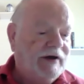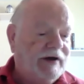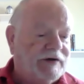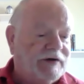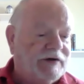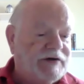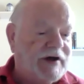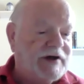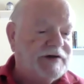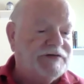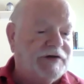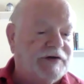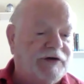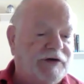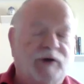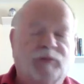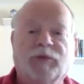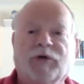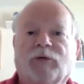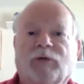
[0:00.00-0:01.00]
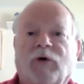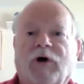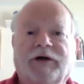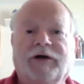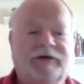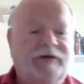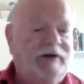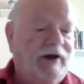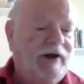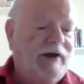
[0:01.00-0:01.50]
Contestant number
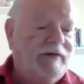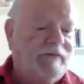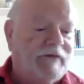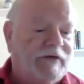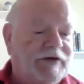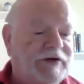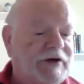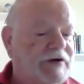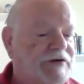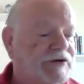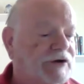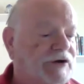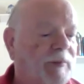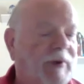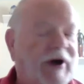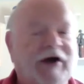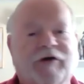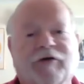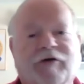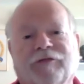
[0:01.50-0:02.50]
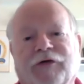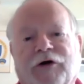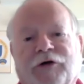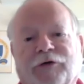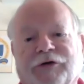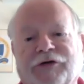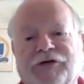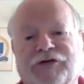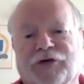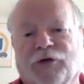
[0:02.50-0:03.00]
one, the digital
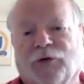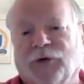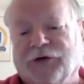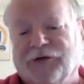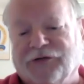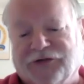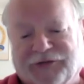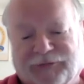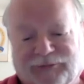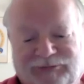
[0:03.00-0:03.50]
microphone is yours.